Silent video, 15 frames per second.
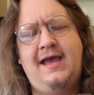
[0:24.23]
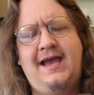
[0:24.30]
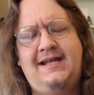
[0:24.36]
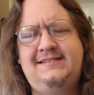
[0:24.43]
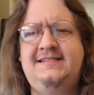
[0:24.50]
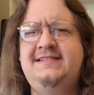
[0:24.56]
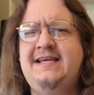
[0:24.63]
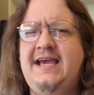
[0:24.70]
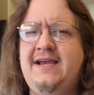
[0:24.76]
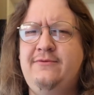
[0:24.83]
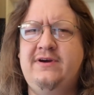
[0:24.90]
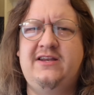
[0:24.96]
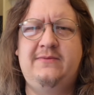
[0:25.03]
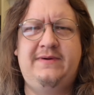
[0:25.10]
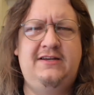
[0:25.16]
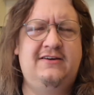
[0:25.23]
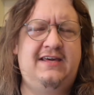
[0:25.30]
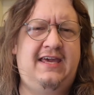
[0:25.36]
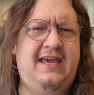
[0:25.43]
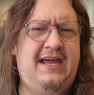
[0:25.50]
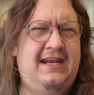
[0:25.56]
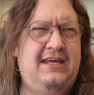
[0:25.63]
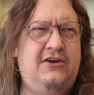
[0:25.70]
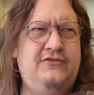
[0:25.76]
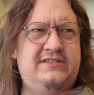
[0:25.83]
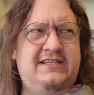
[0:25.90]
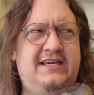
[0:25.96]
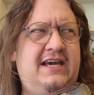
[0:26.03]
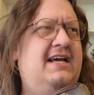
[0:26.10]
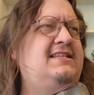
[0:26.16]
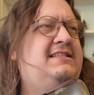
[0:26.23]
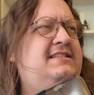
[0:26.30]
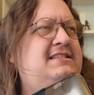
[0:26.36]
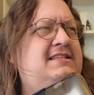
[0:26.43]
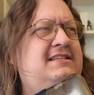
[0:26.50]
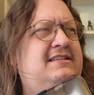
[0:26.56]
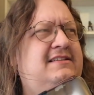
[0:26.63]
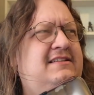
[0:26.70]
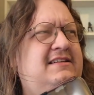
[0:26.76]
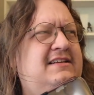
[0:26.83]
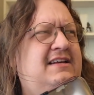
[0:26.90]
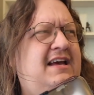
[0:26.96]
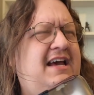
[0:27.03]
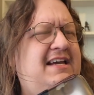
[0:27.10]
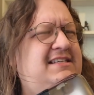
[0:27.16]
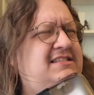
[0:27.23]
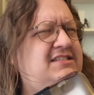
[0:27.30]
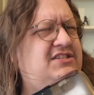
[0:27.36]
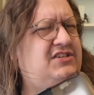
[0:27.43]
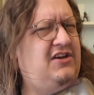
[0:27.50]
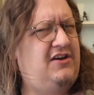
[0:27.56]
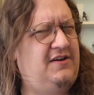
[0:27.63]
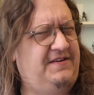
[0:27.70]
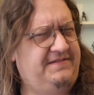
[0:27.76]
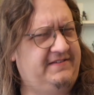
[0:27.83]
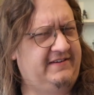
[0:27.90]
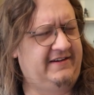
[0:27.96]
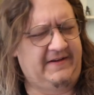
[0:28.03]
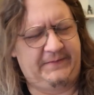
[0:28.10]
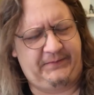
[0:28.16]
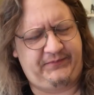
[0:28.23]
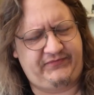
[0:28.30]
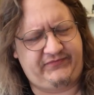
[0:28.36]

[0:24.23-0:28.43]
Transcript: And today we're going to be looking at it using it as a server